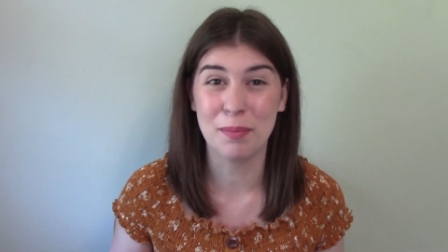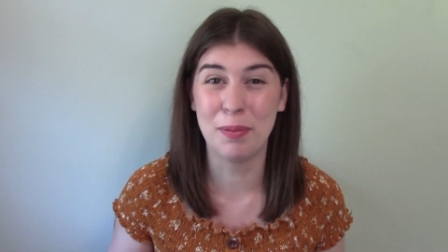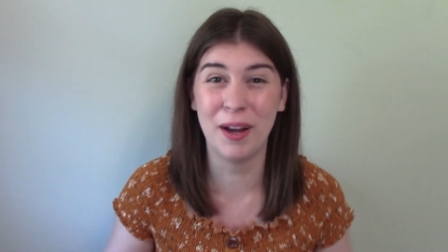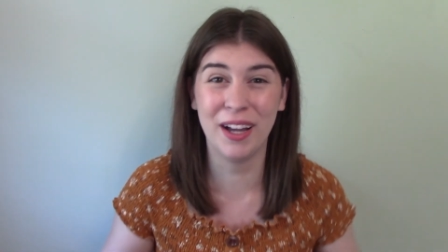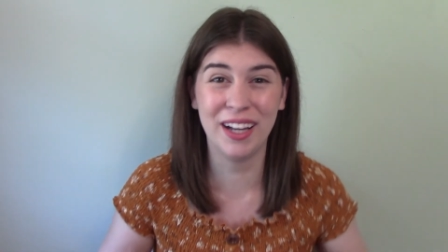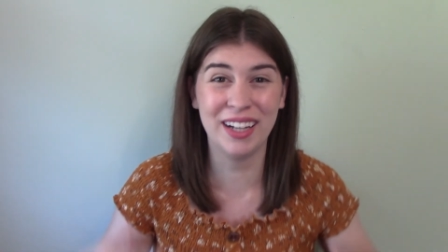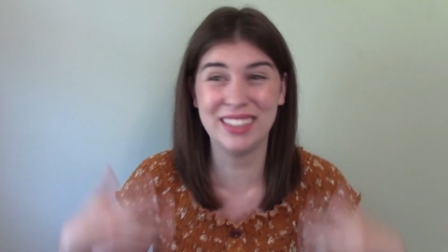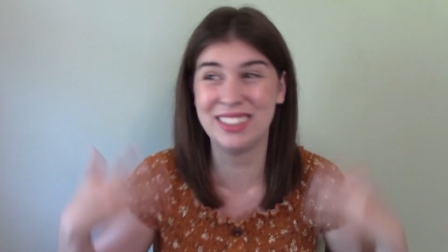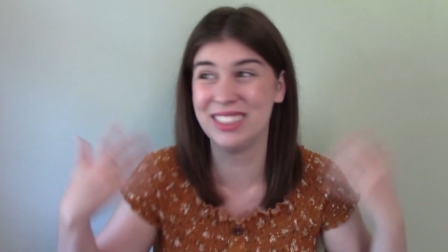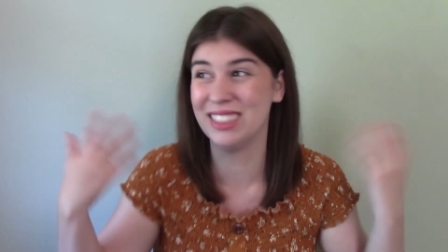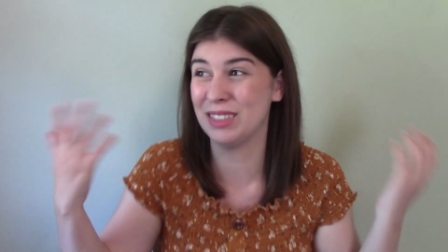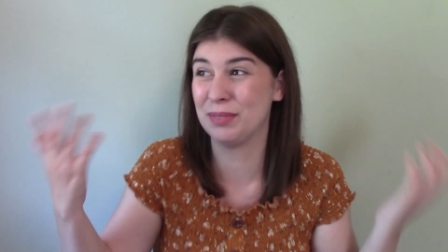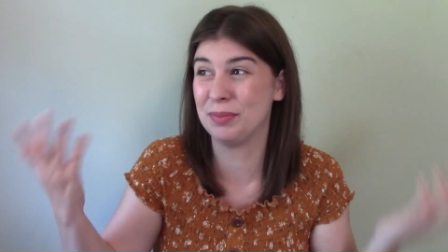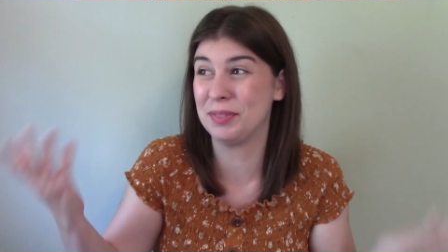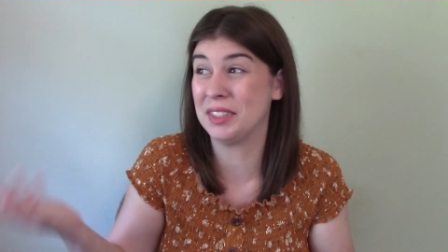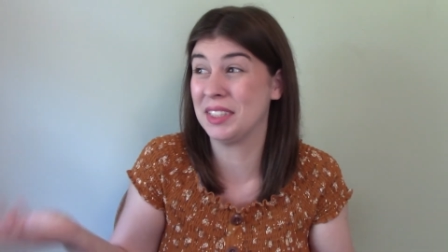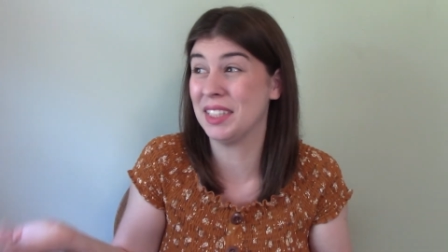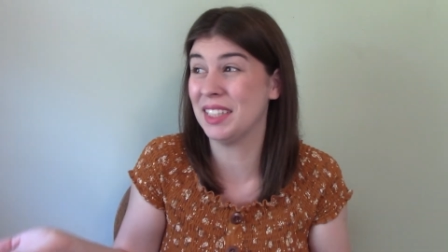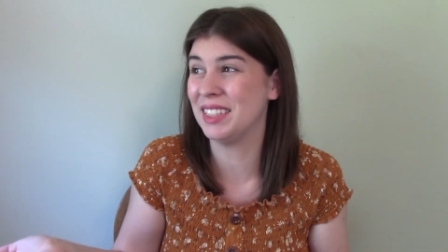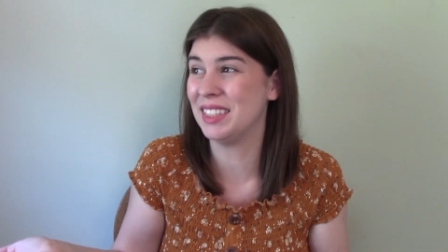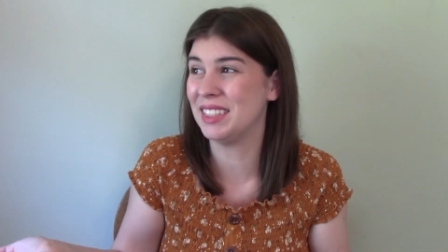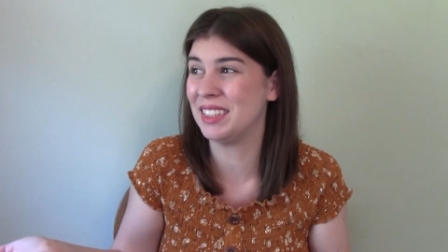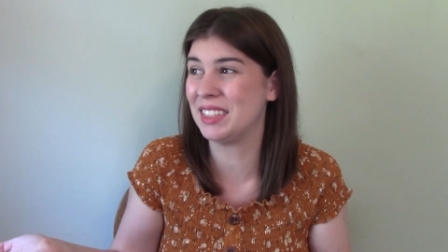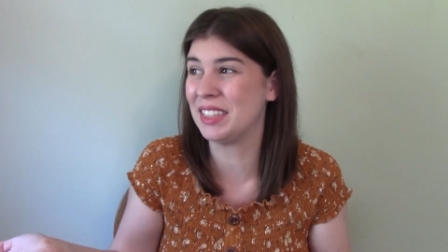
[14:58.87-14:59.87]
but just
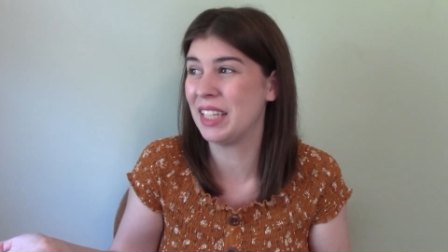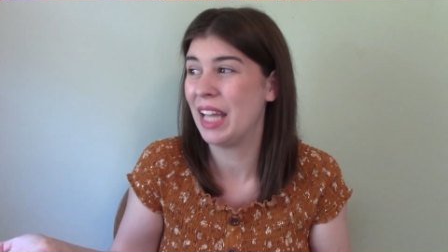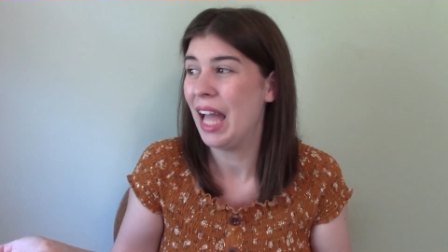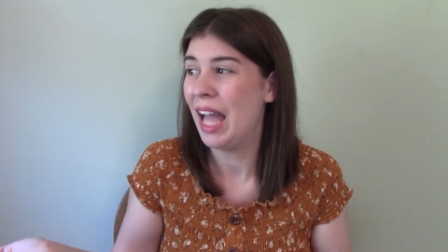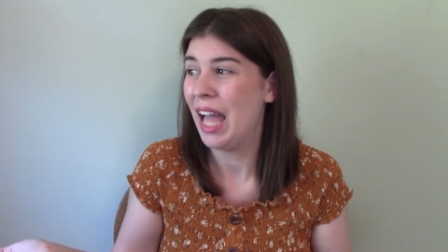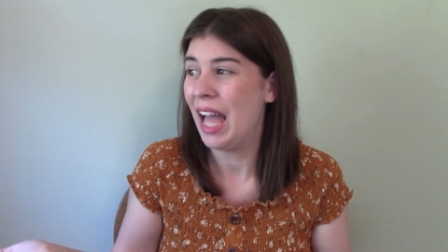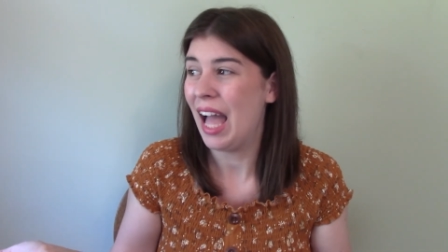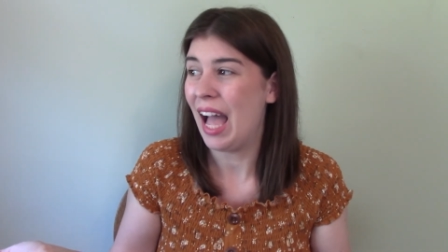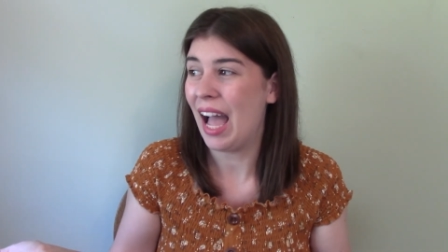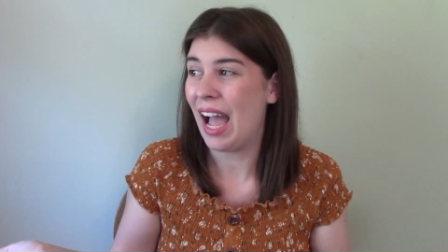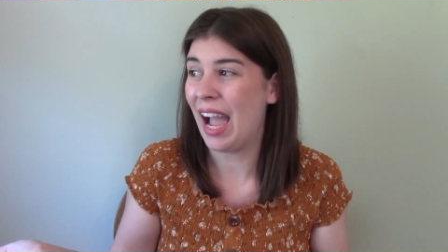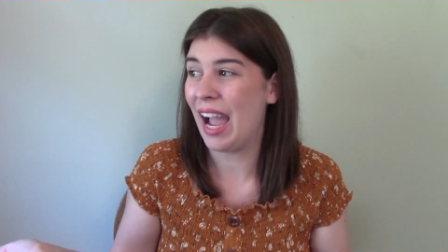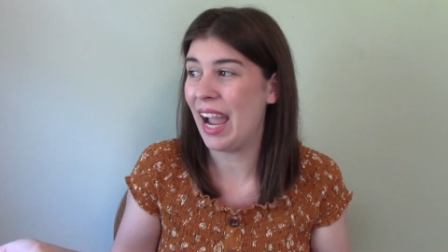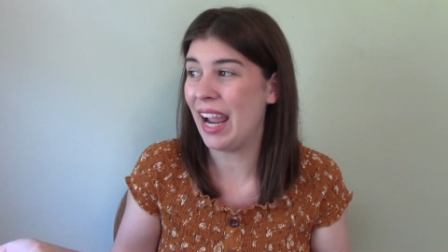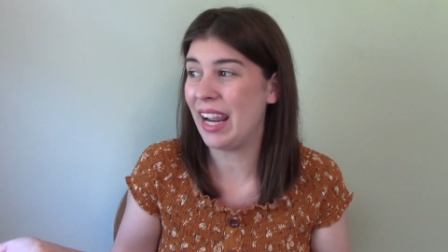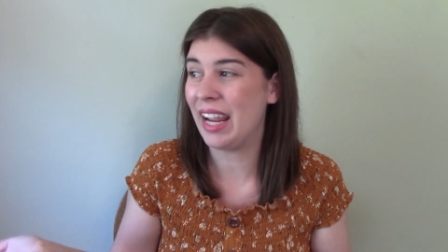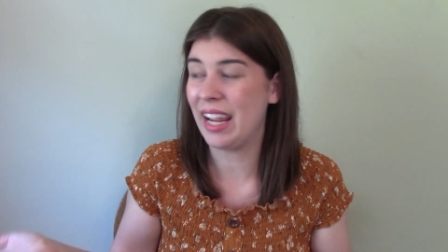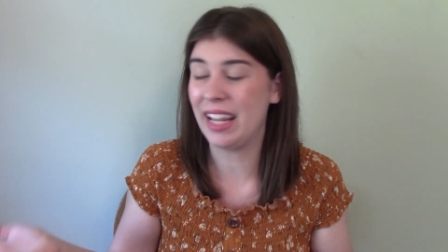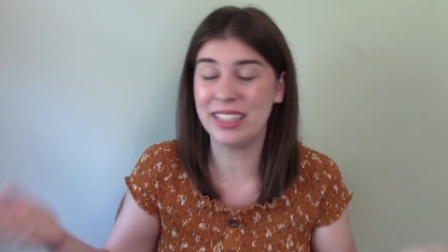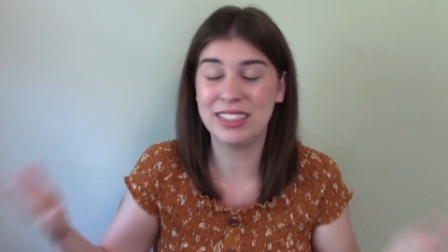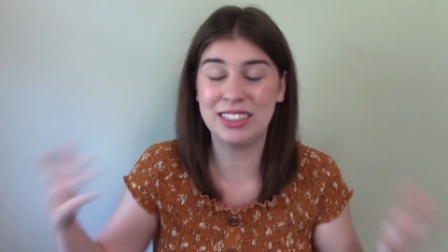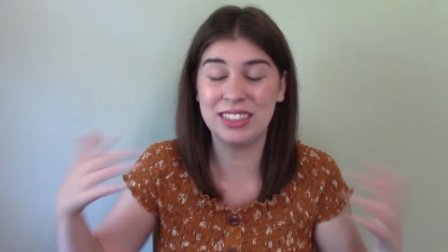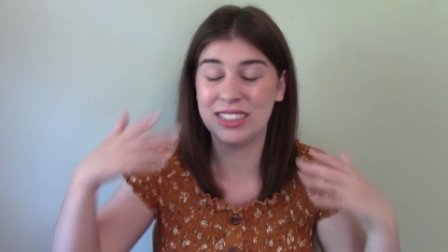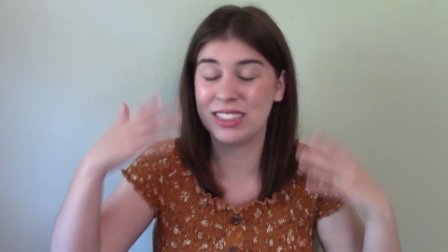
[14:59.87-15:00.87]
because
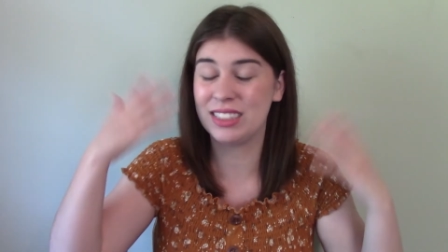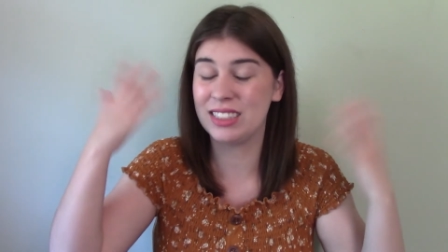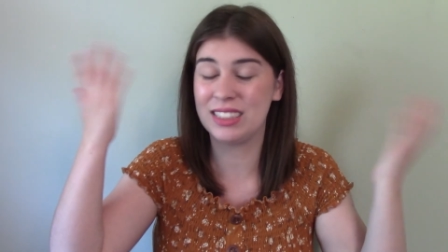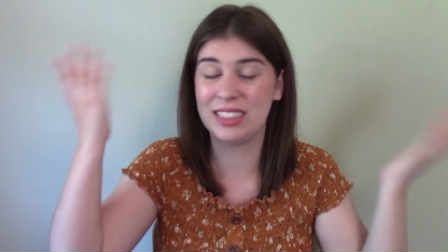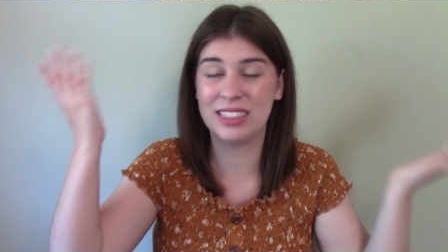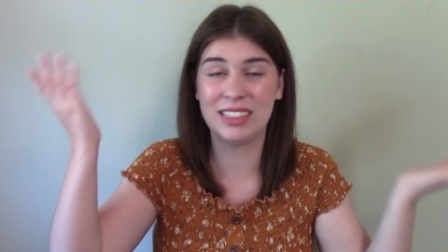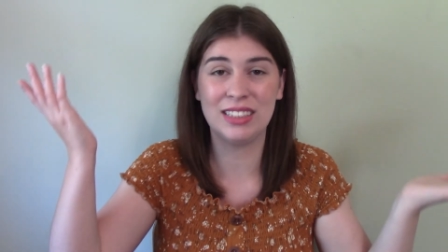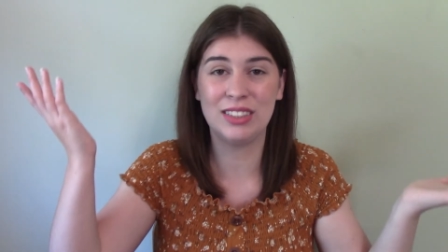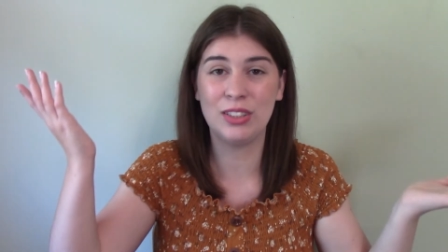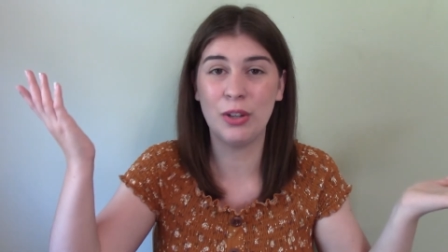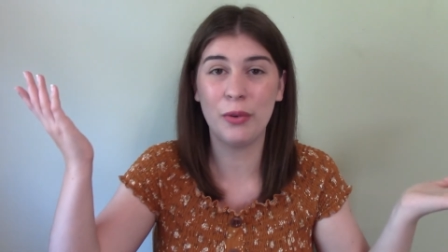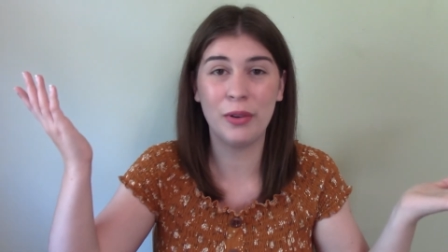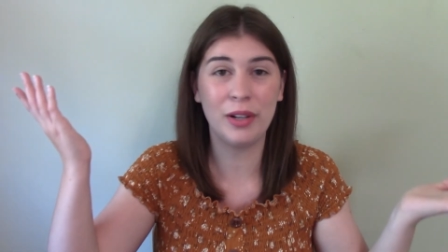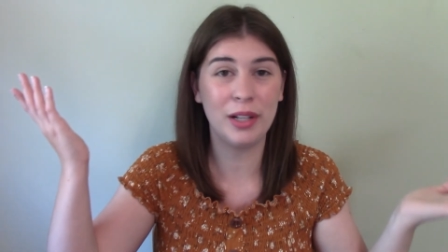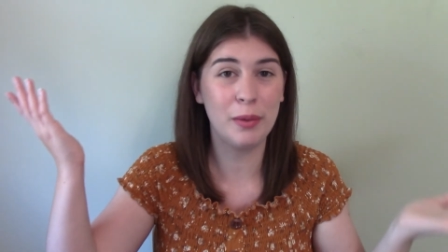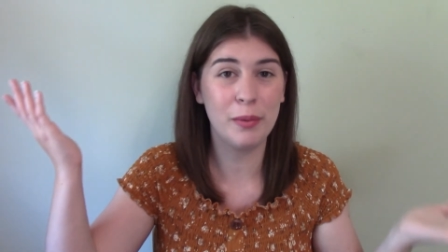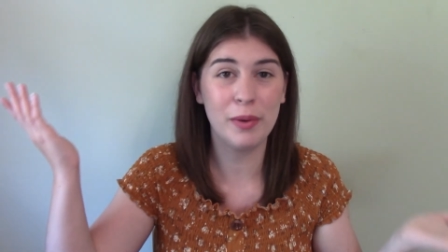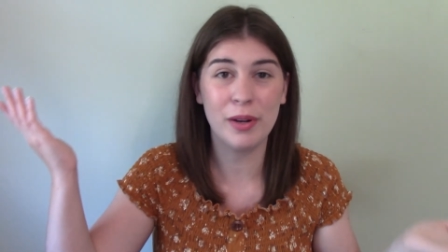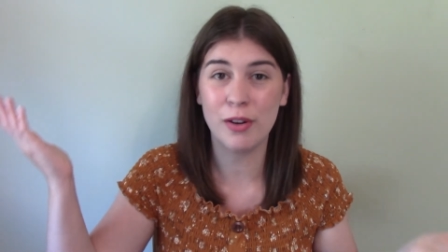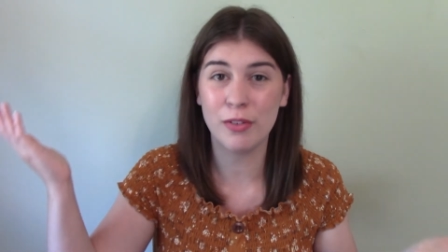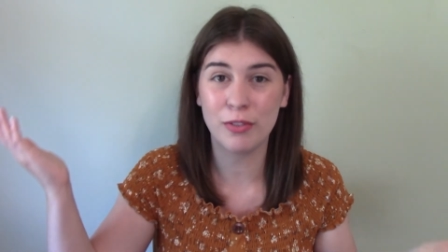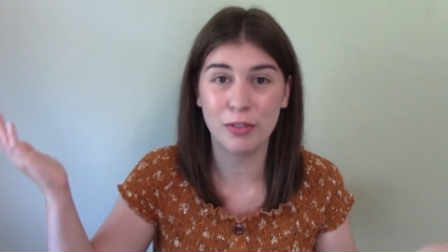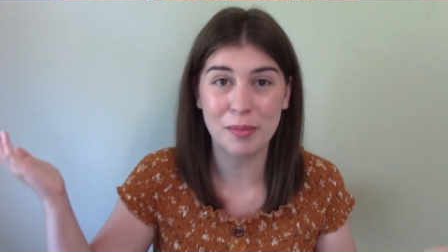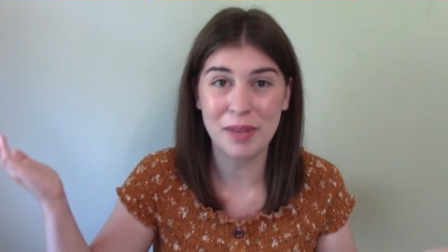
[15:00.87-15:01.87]
it just totally
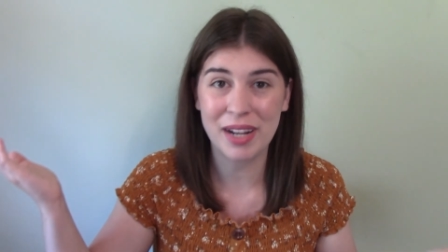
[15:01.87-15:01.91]
went over my